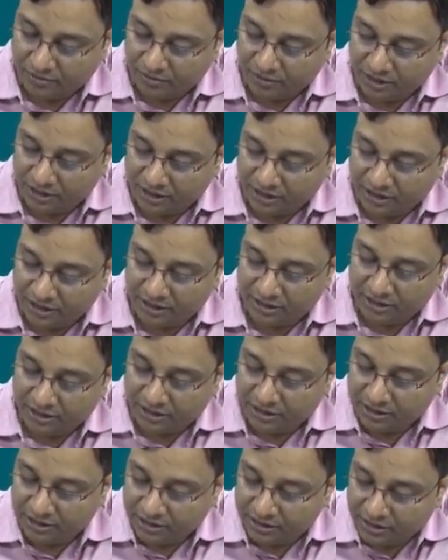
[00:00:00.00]

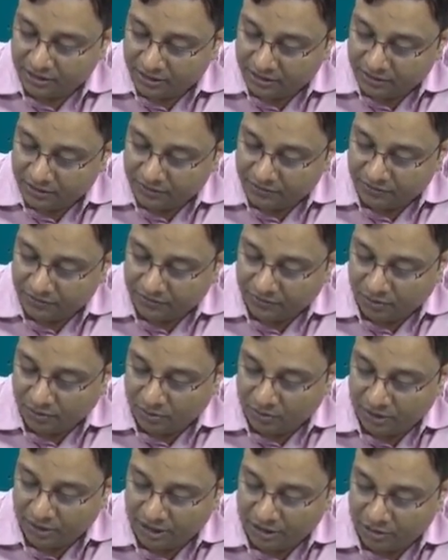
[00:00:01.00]
questions
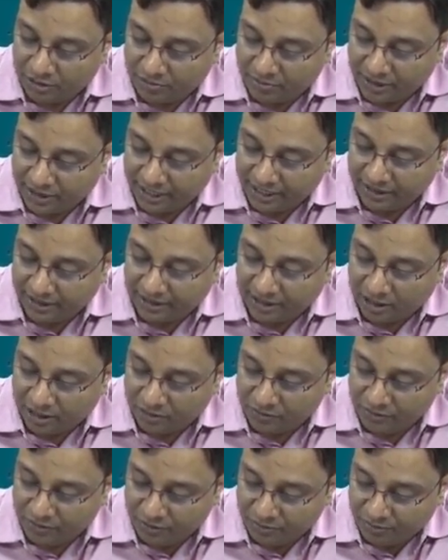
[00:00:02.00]
flow in your mind,
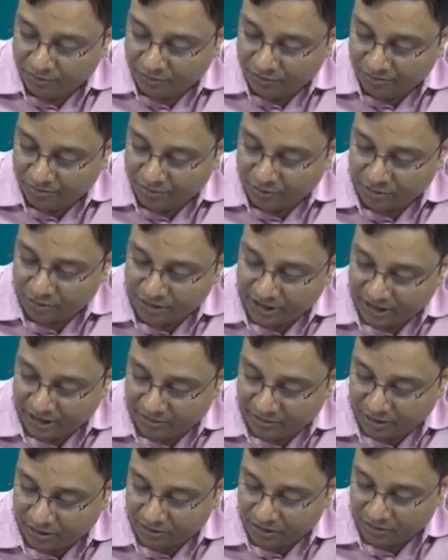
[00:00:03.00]
how you will
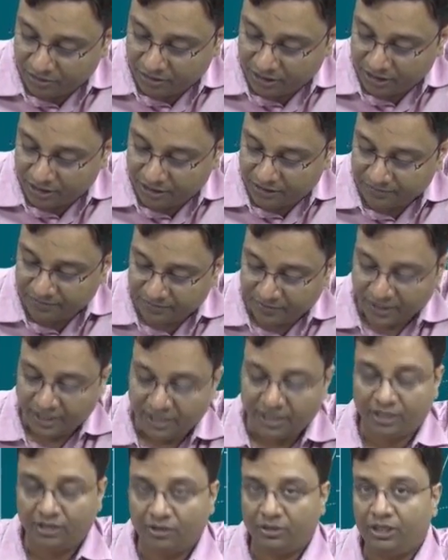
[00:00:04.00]
proceed about the question.
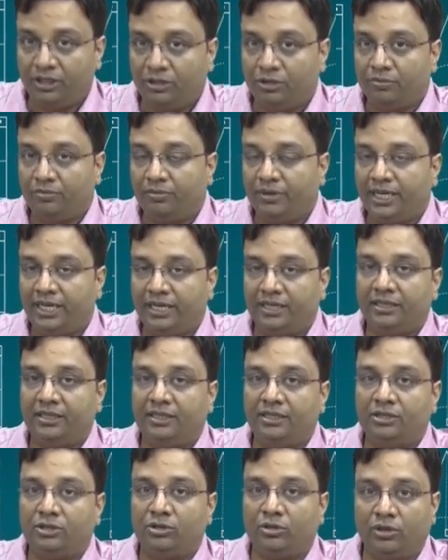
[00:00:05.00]
You need to break
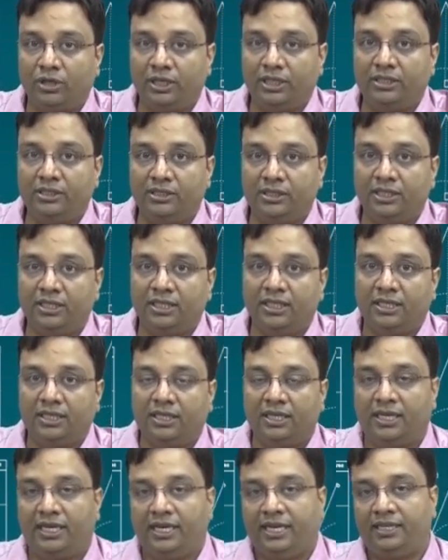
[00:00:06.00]
these solids
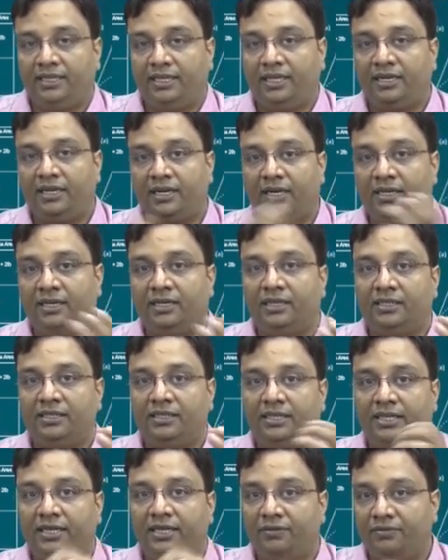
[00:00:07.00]
and then
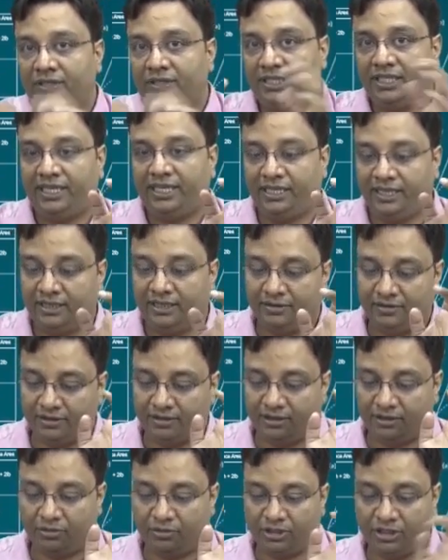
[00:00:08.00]
understand which area
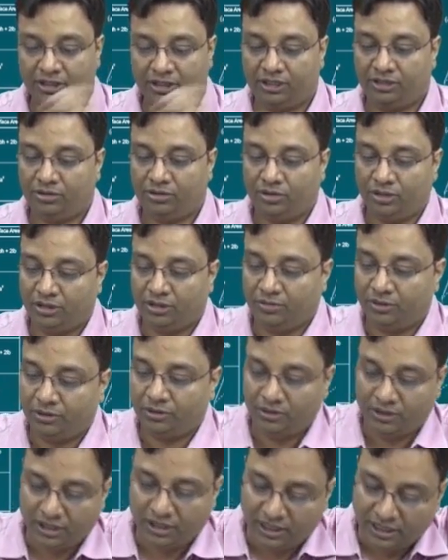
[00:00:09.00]
the question is talking
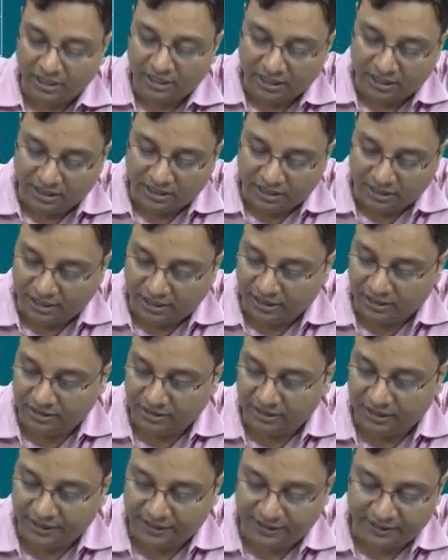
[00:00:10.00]
about. Let
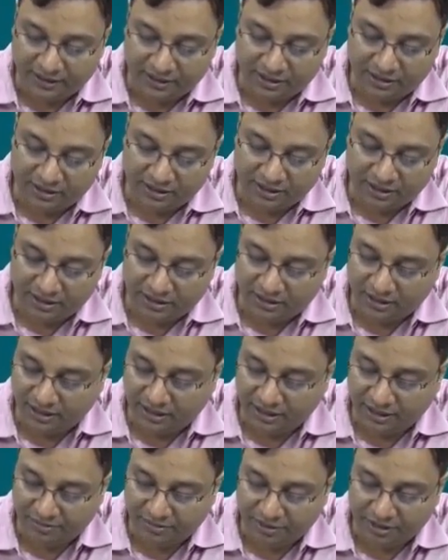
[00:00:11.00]
us say this is
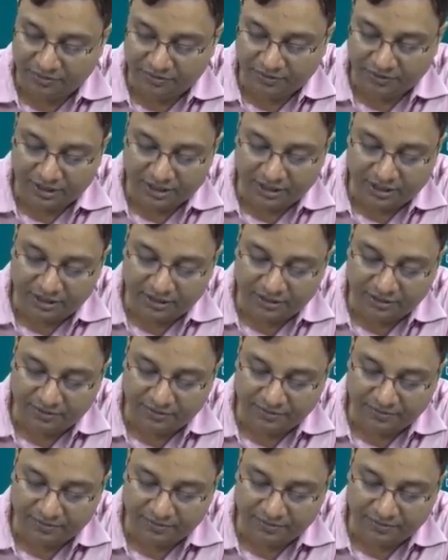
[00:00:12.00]
the hemisphere